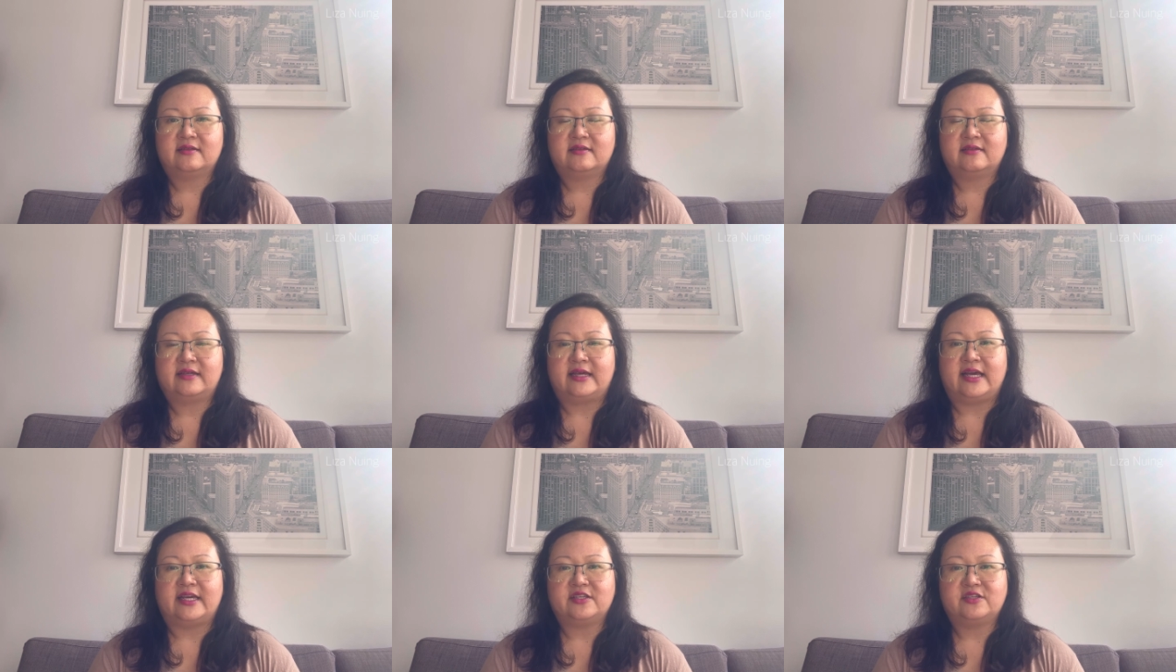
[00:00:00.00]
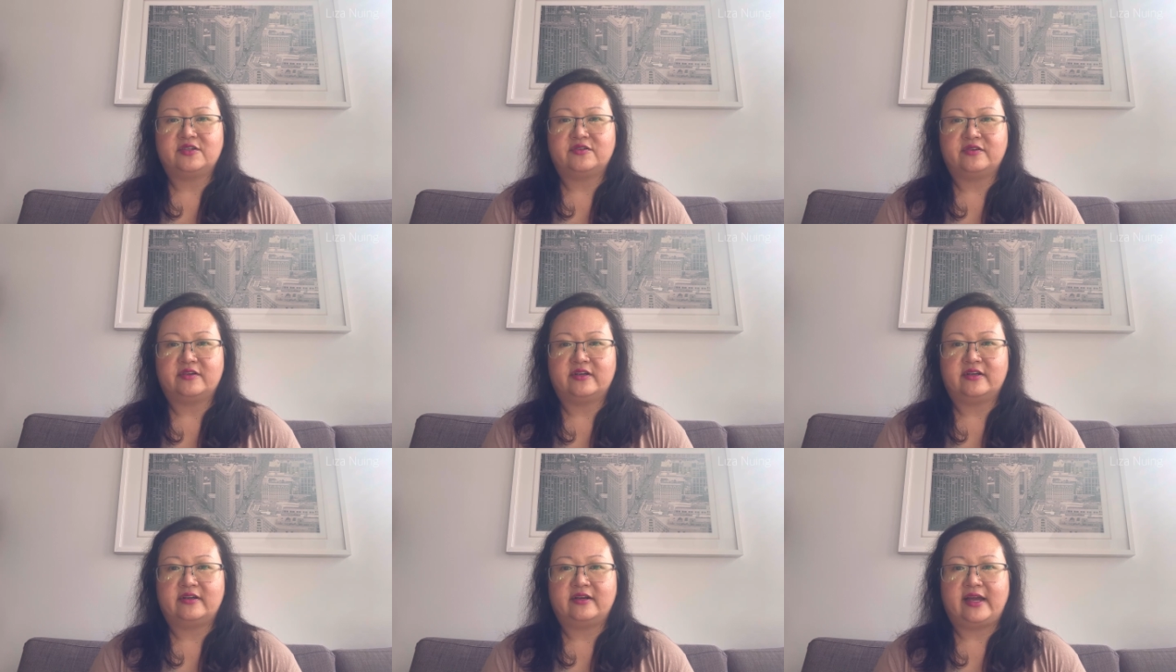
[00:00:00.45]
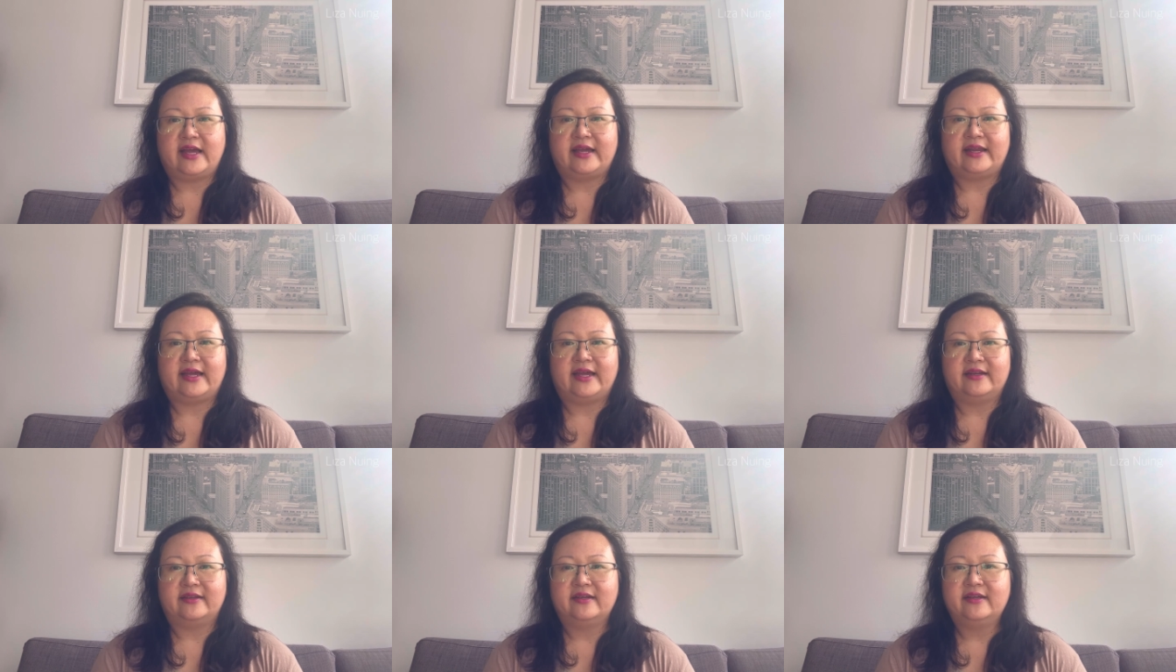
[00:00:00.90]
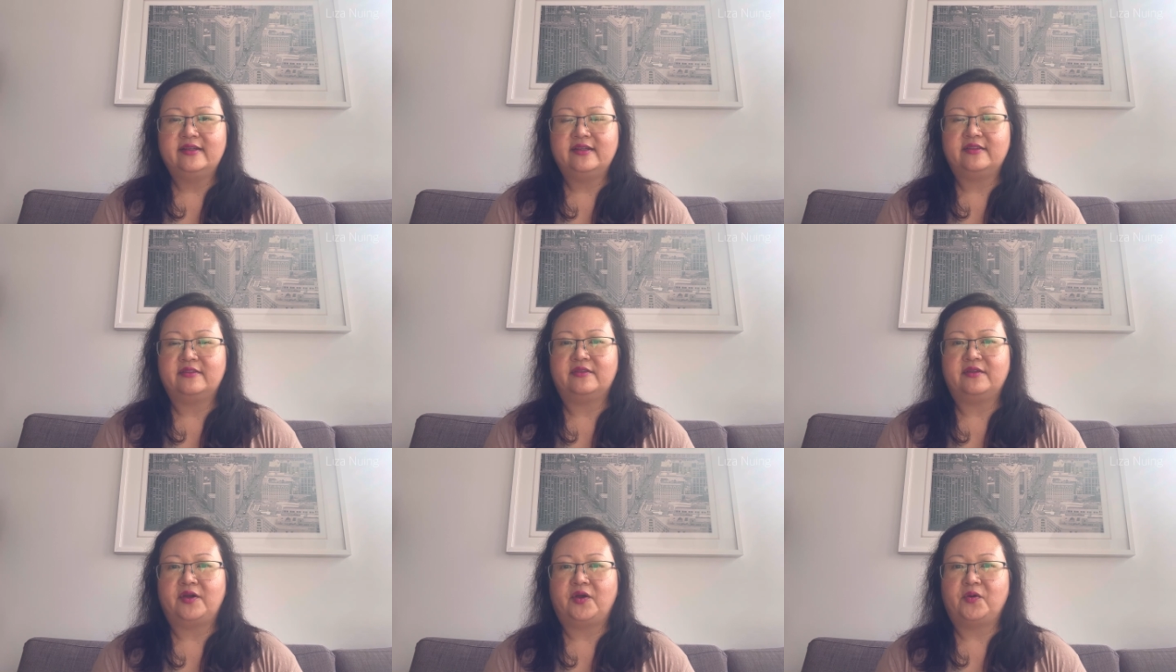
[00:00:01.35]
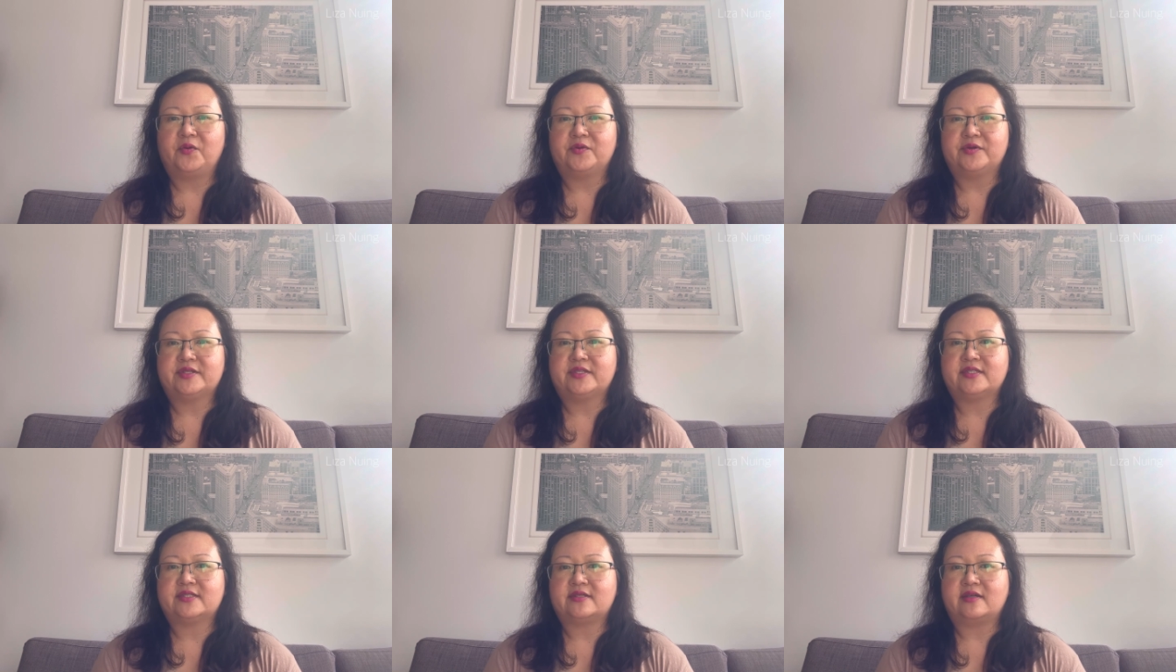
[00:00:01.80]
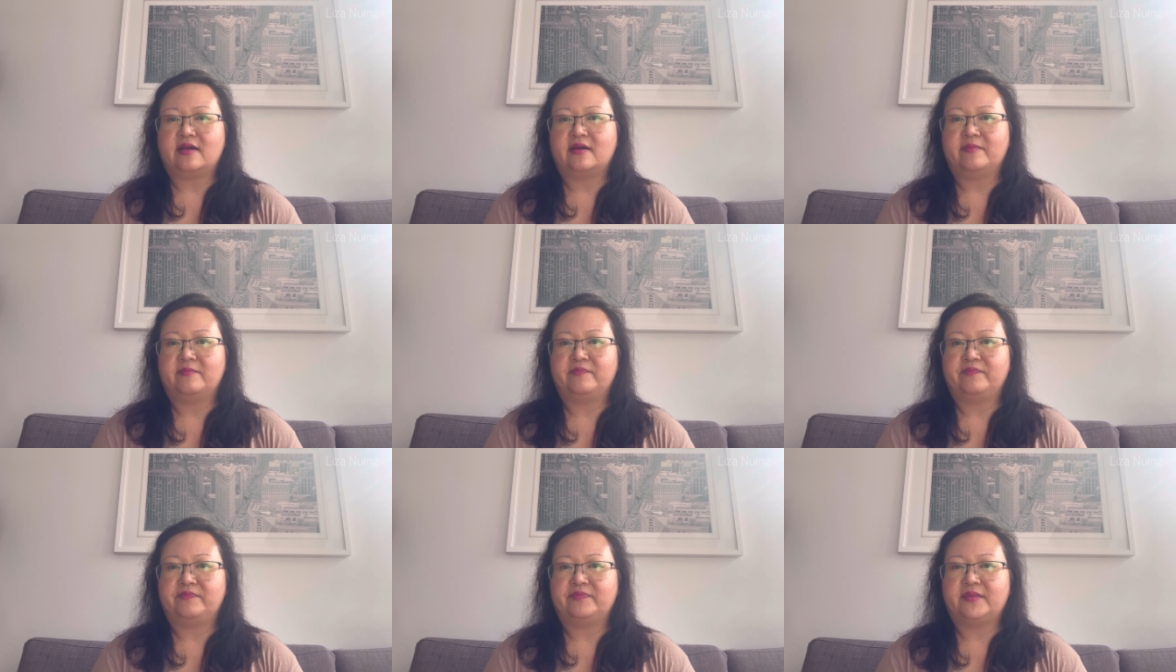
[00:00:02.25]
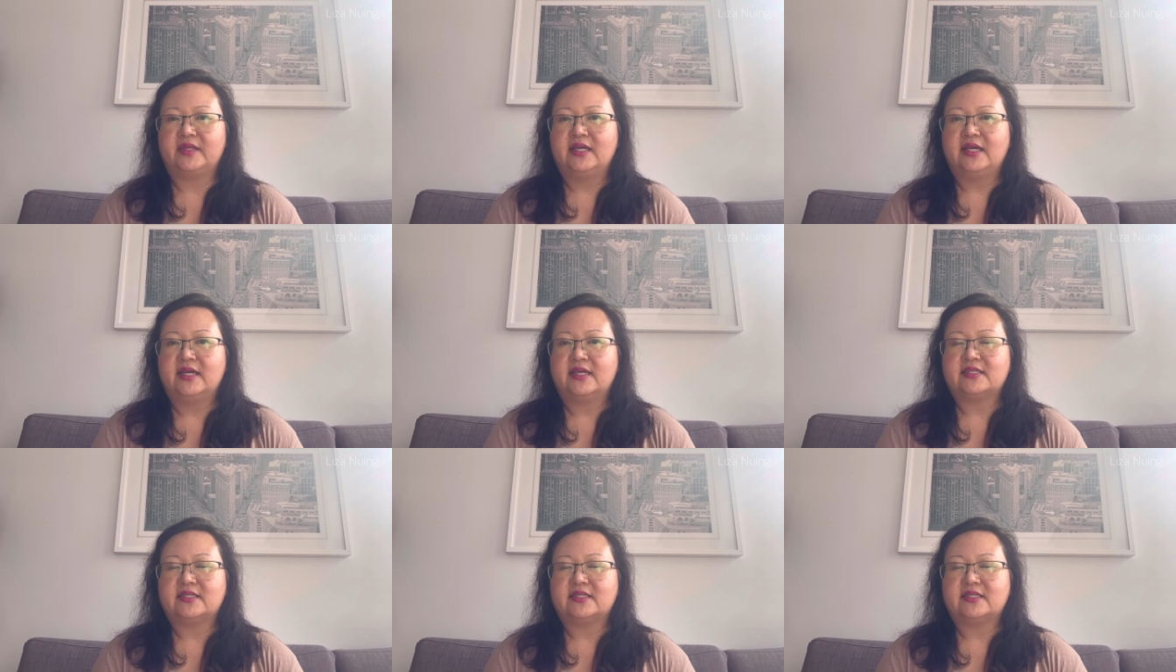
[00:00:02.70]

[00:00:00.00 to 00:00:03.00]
caterer had ended, and there were some